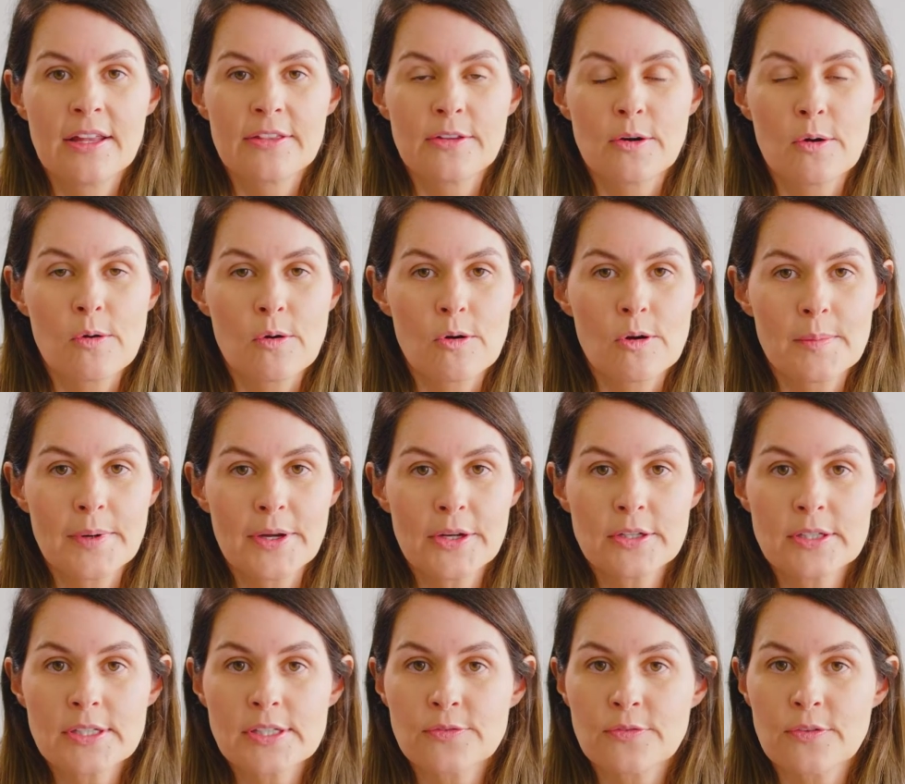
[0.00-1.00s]
the
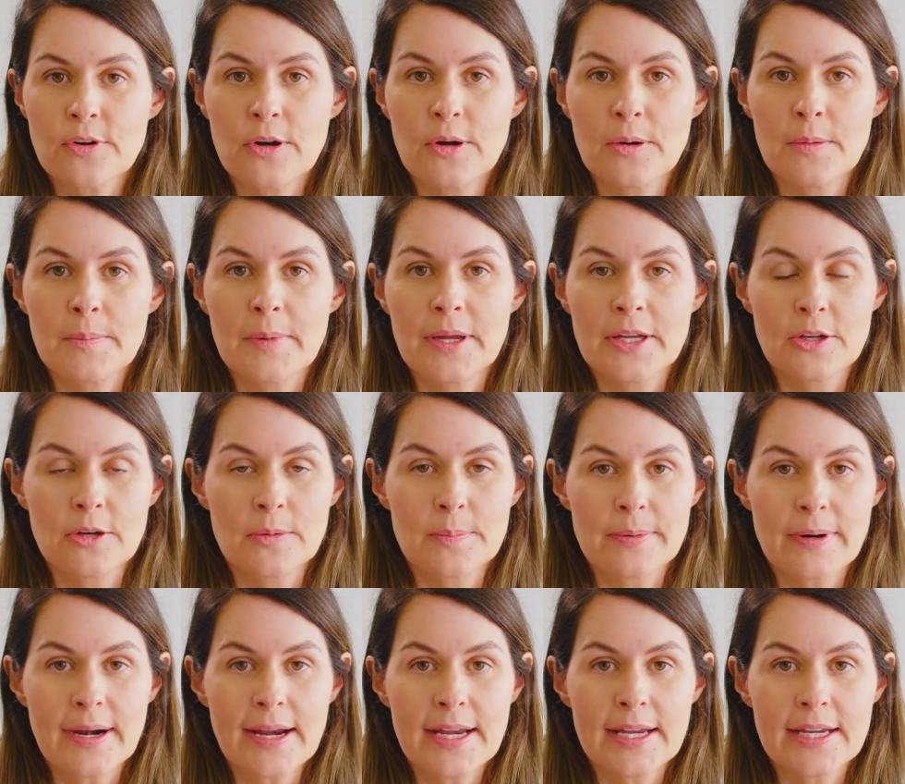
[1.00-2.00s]
hormones from your
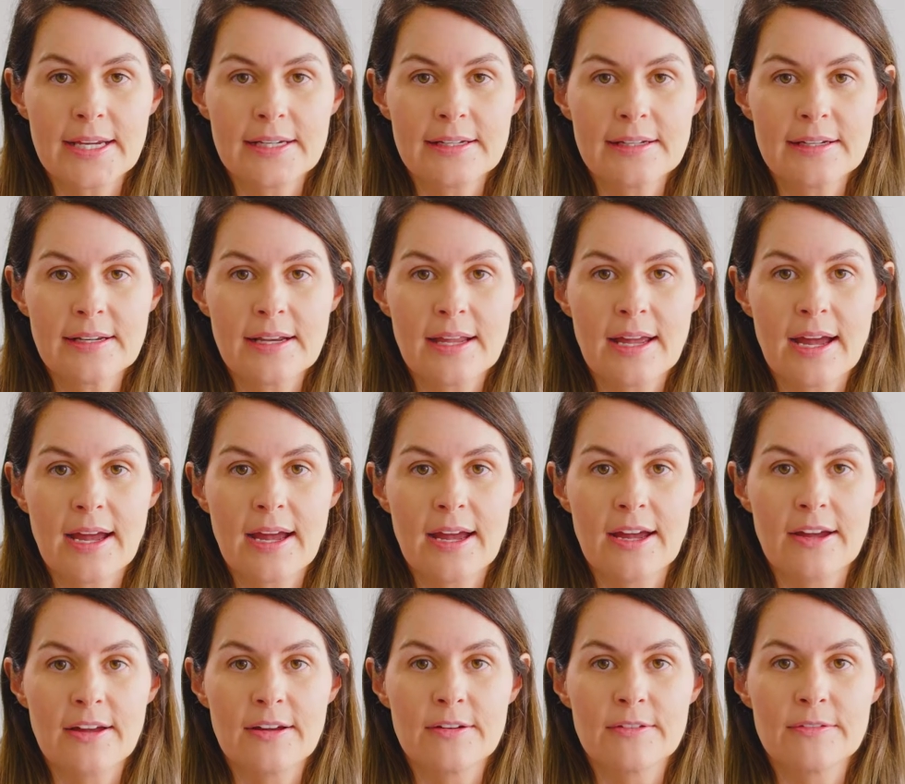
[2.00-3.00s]
brain
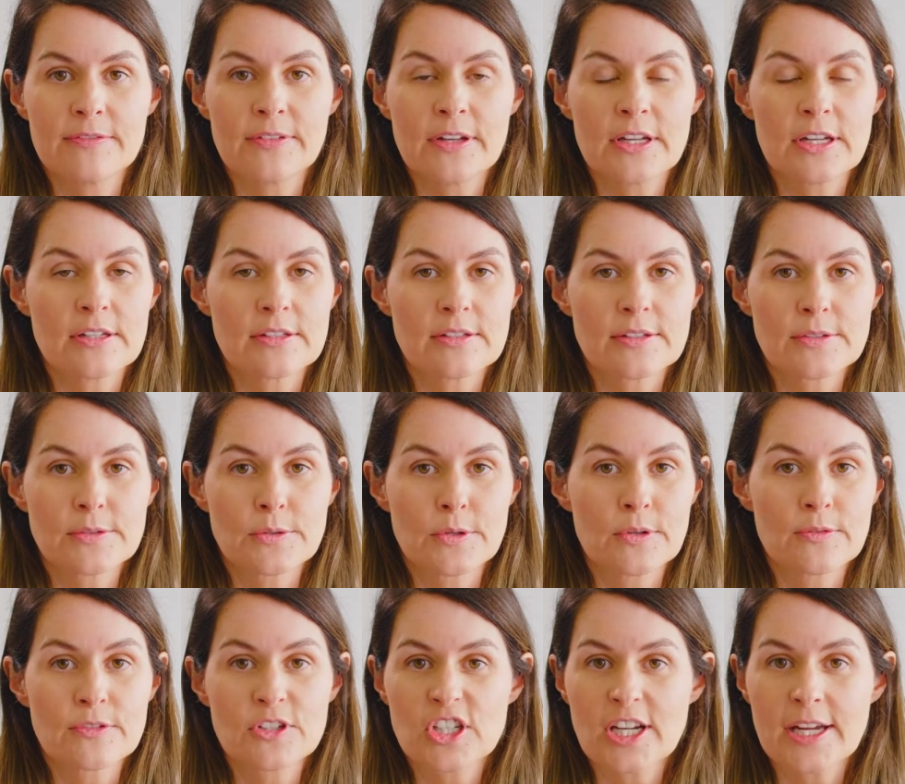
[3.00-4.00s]
have
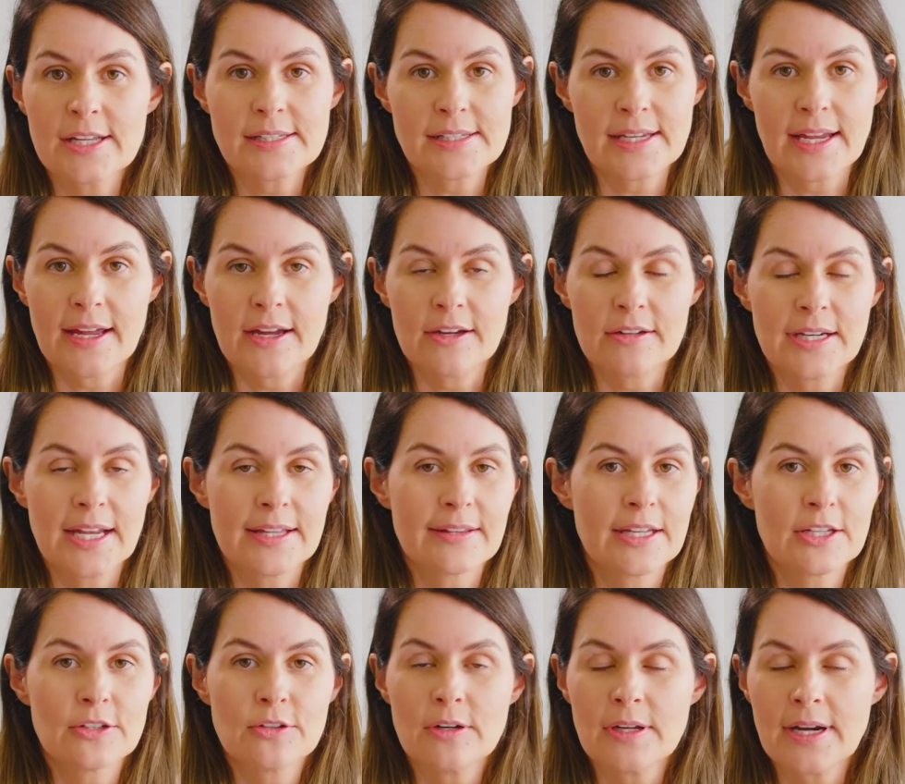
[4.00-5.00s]
sort of shut down and
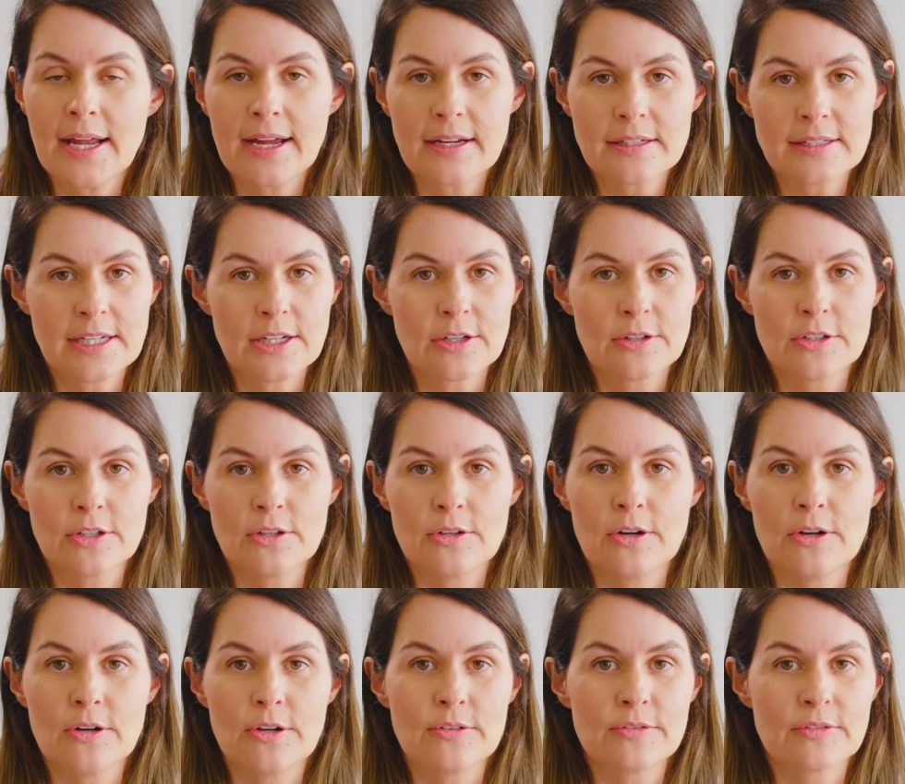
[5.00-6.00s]
they're not acting on
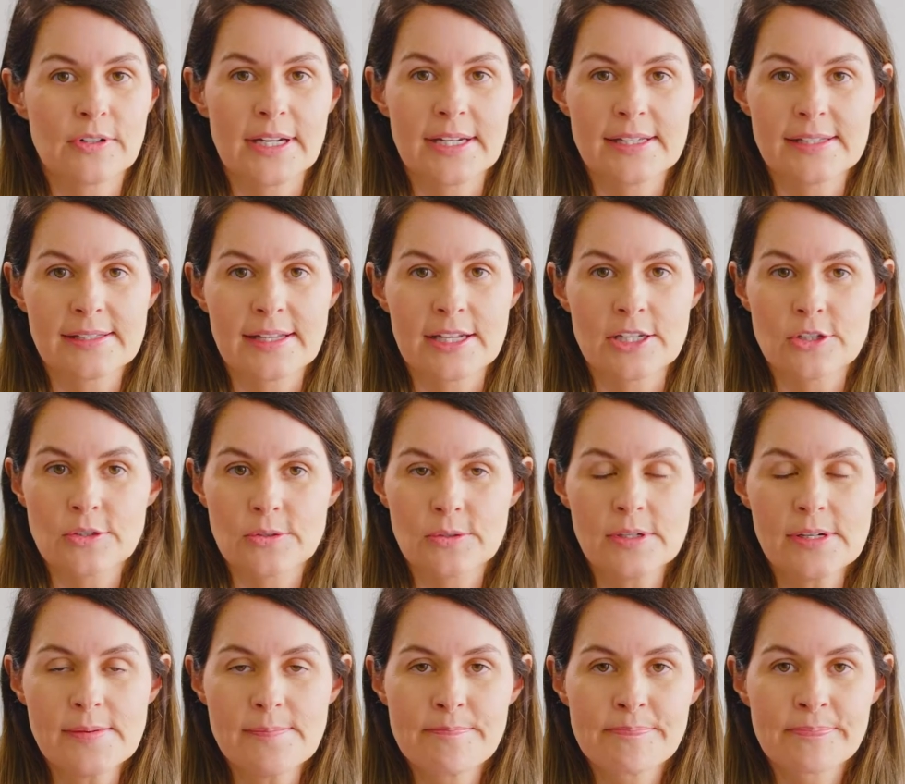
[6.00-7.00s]
your ovary as they
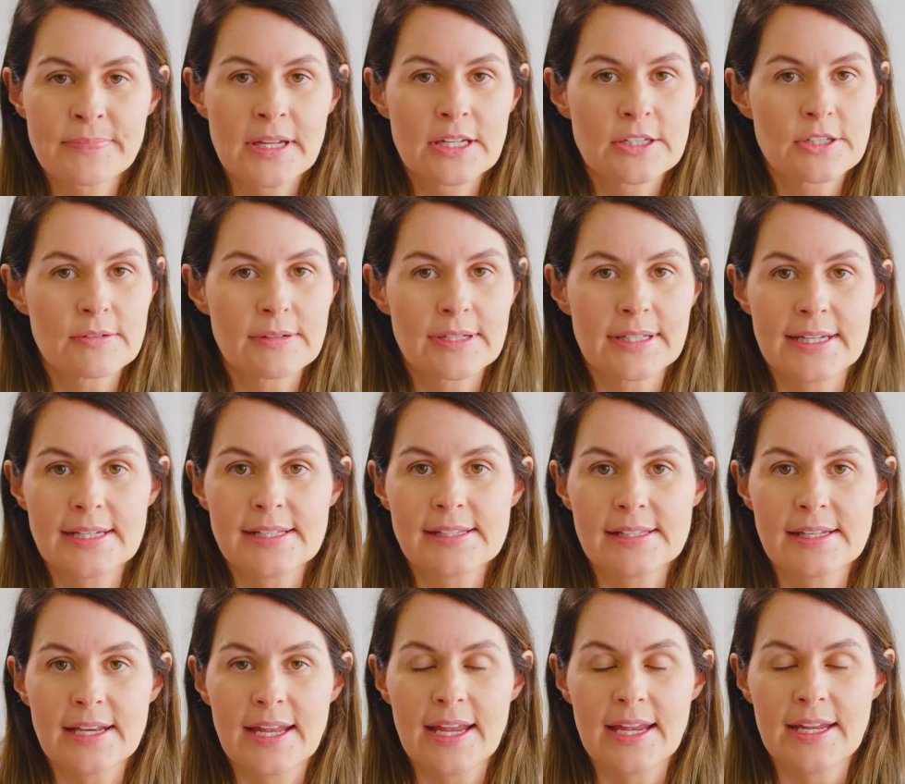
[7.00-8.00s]
should to
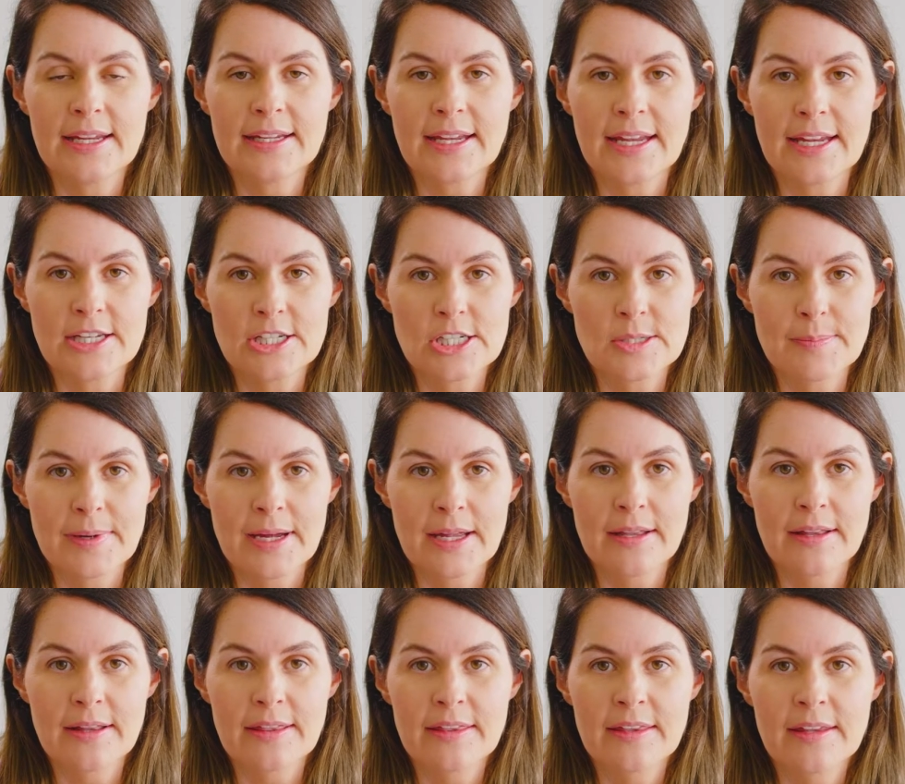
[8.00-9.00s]
release an egg each
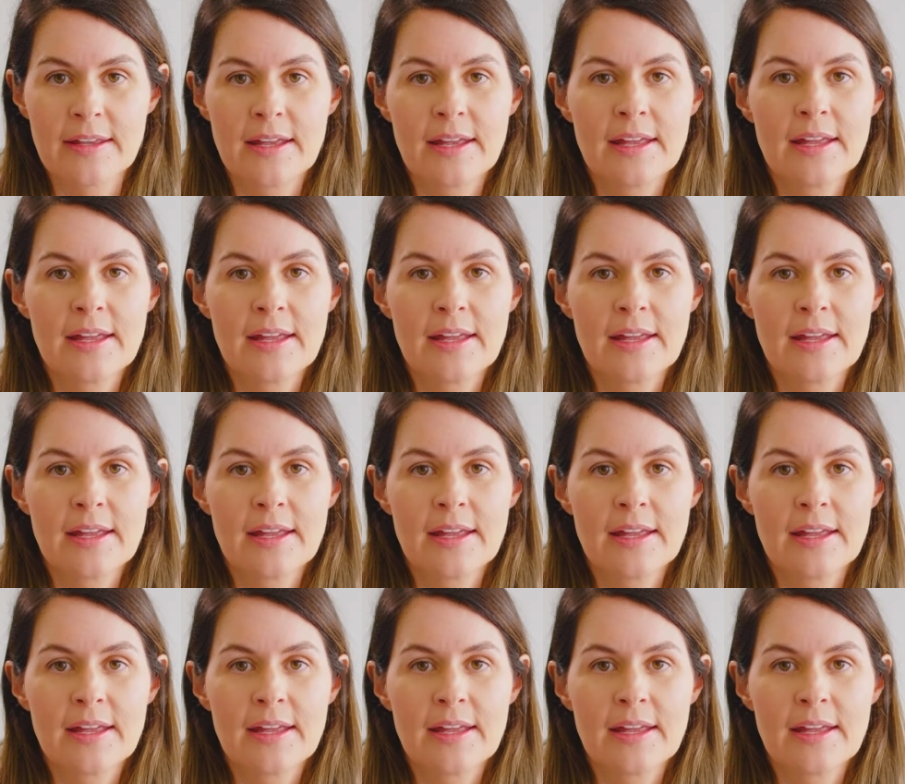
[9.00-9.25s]
month.